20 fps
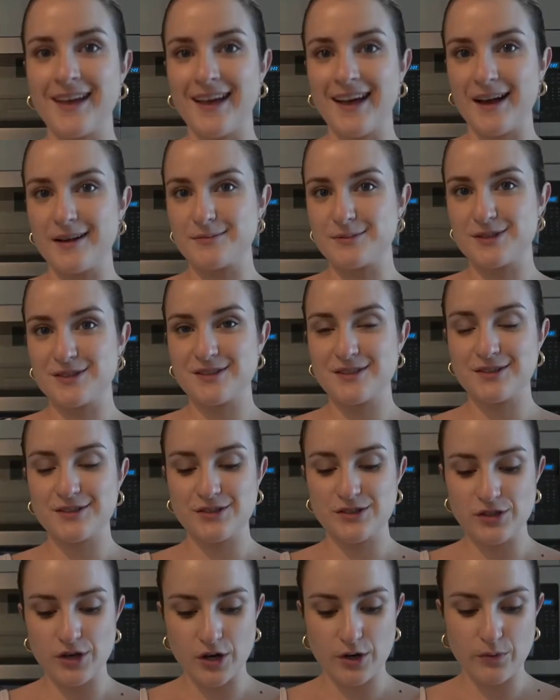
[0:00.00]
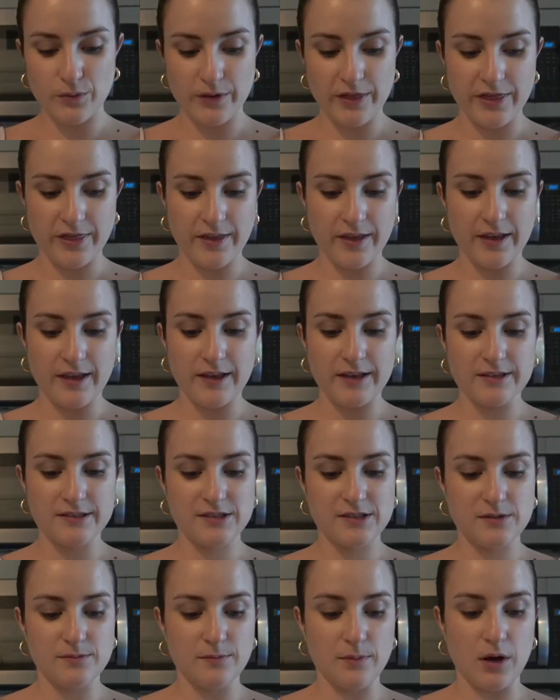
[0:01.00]
I'm just gonna start with the
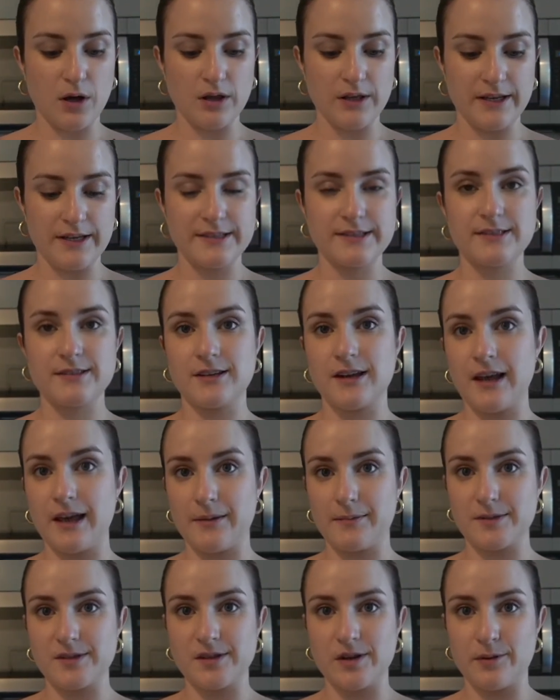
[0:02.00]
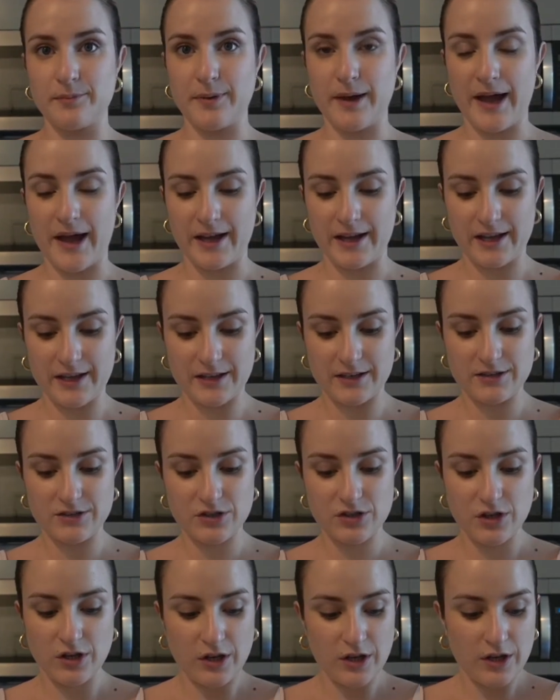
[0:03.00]
smallest Amazon
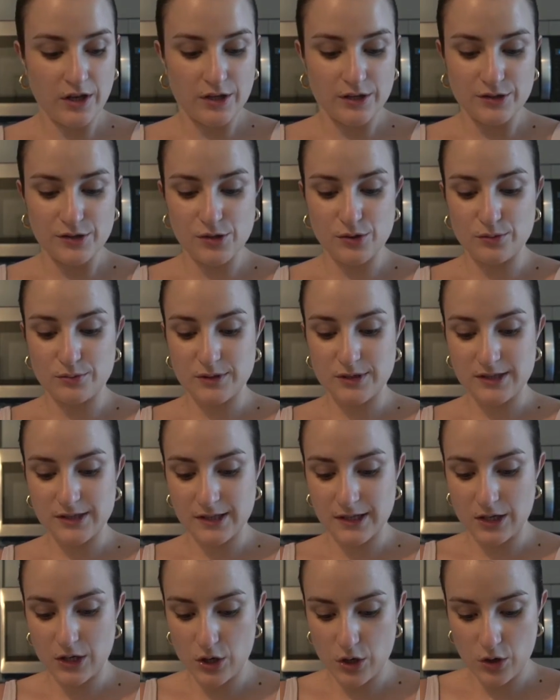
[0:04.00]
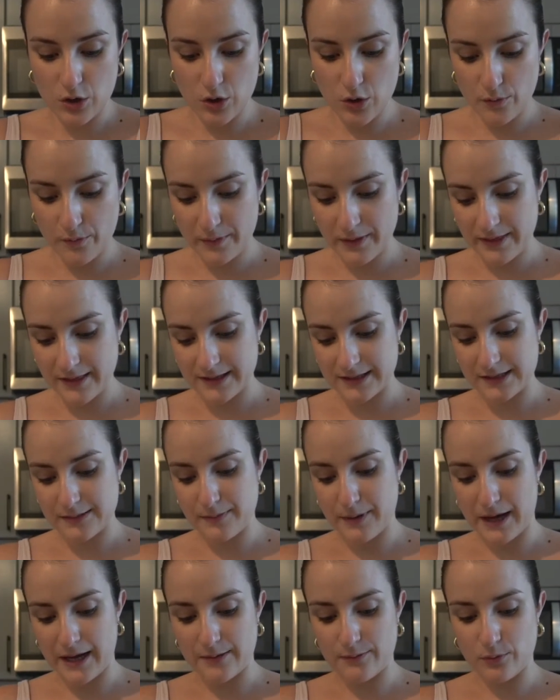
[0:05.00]
package. So I'm just gonna open this
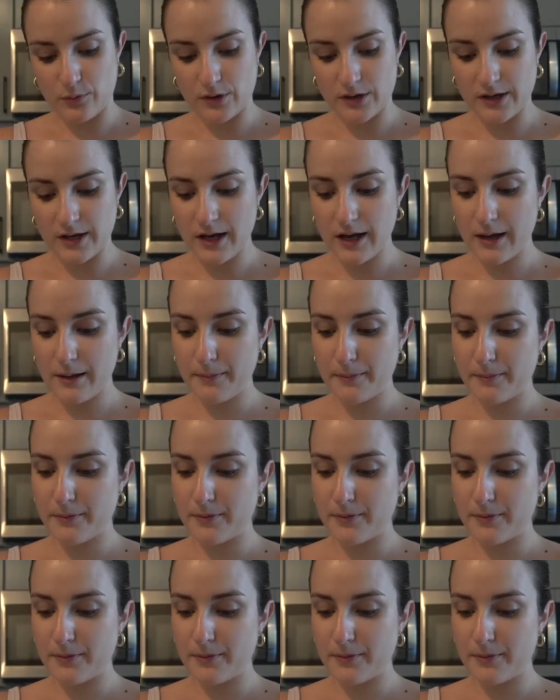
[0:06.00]
bad boy up.